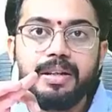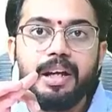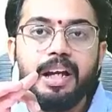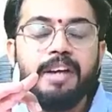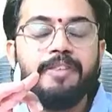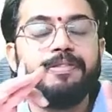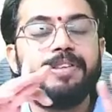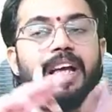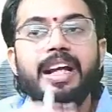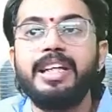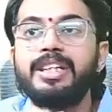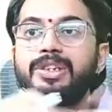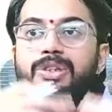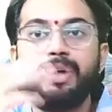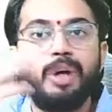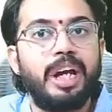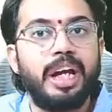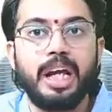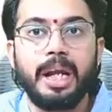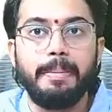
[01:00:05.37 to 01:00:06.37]
if there is no
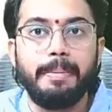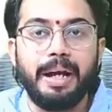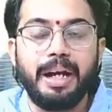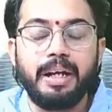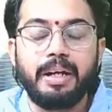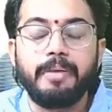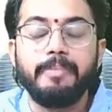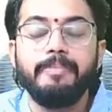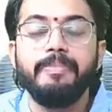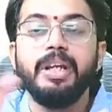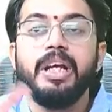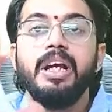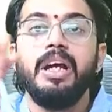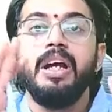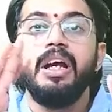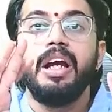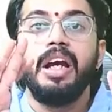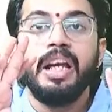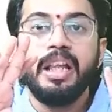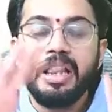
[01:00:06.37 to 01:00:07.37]
agreement,
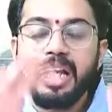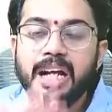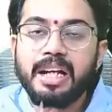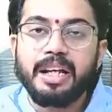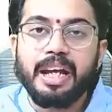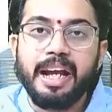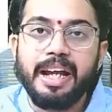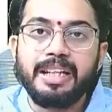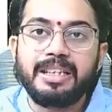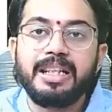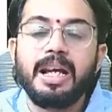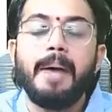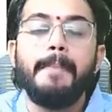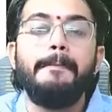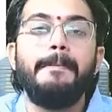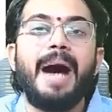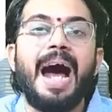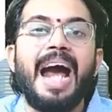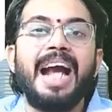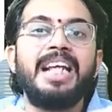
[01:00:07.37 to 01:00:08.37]
in that case,
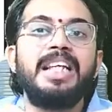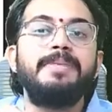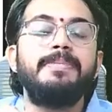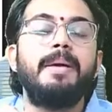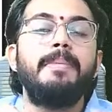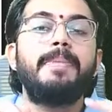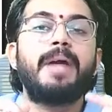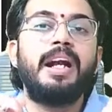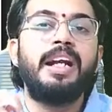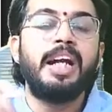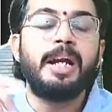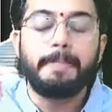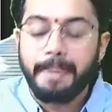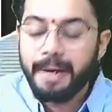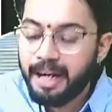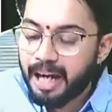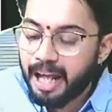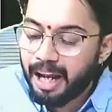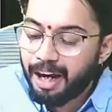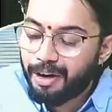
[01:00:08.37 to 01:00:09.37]
maximum credit period
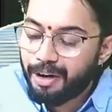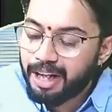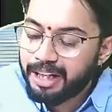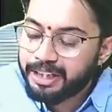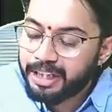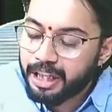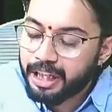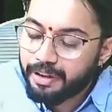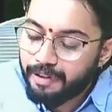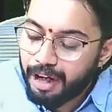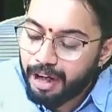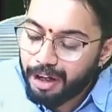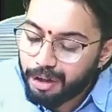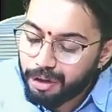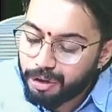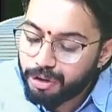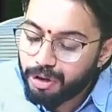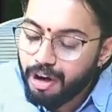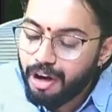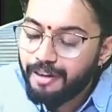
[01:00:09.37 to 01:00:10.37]
allowed is equal
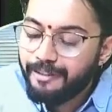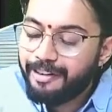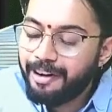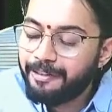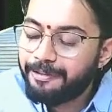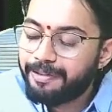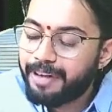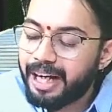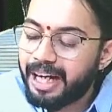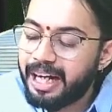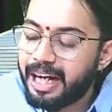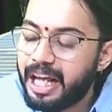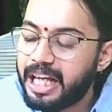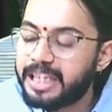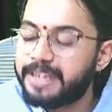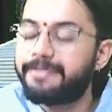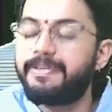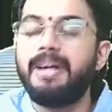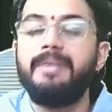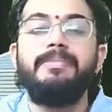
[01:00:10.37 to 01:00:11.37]
to 15 days
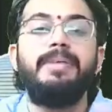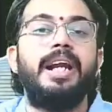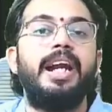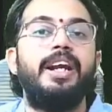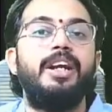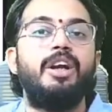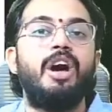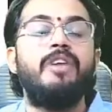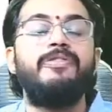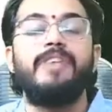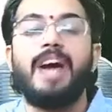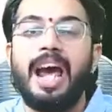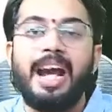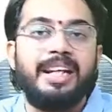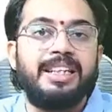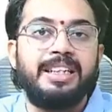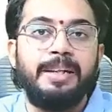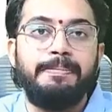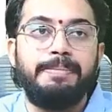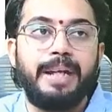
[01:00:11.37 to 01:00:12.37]
from date of
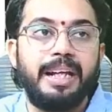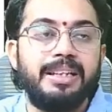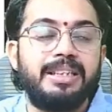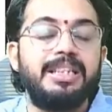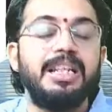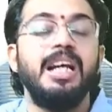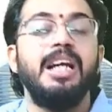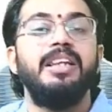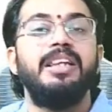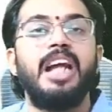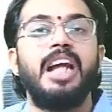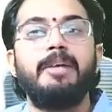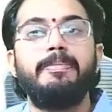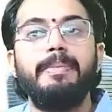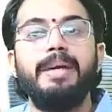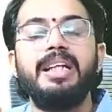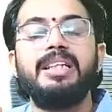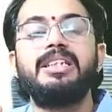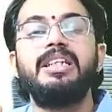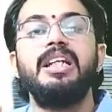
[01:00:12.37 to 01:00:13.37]
acceptance. That
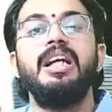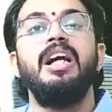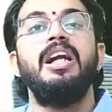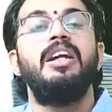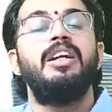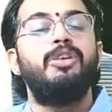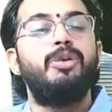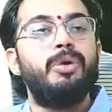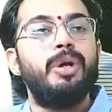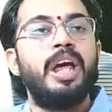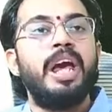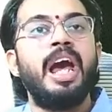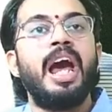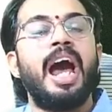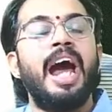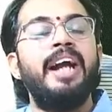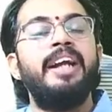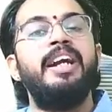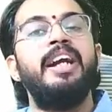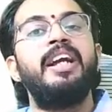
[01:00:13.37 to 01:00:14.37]
means today I
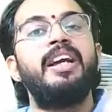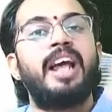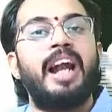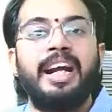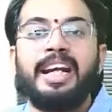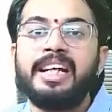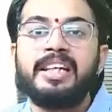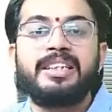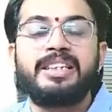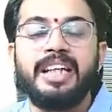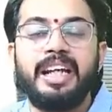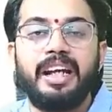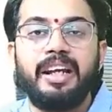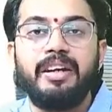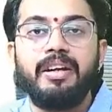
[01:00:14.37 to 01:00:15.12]
did credit sale.